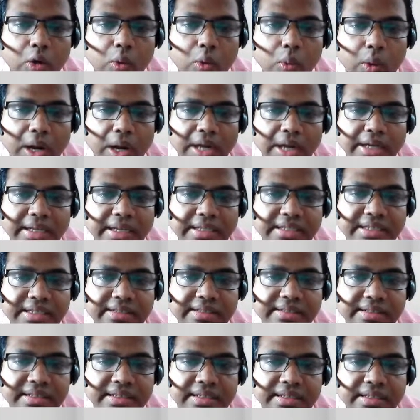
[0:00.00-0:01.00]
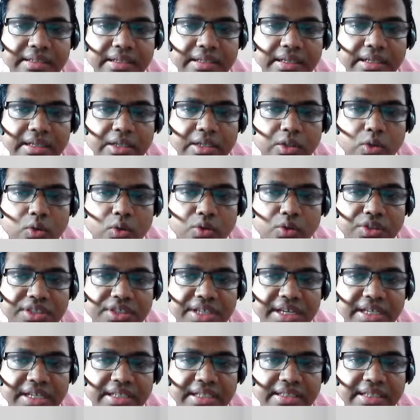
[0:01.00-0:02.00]
Why teachers need to
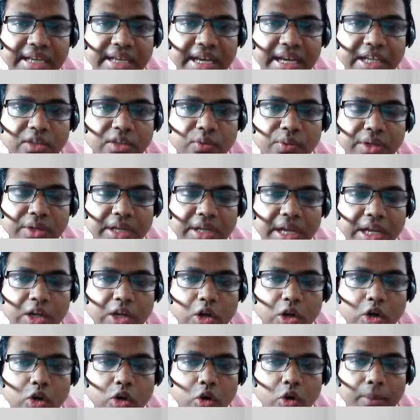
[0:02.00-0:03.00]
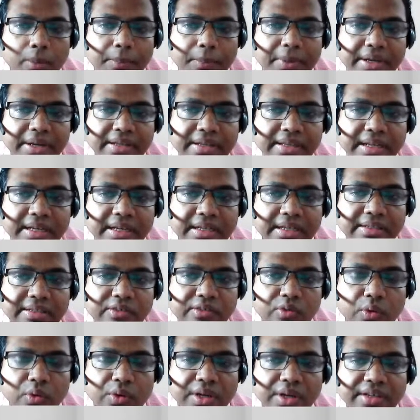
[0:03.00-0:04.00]
change as we cannot compete the
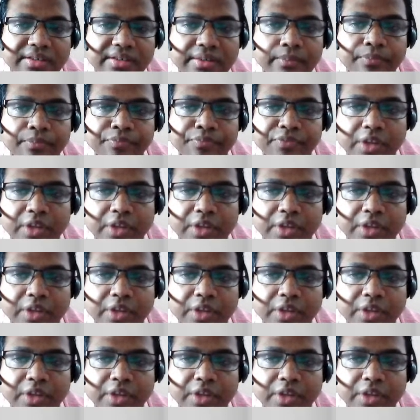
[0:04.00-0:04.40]
students?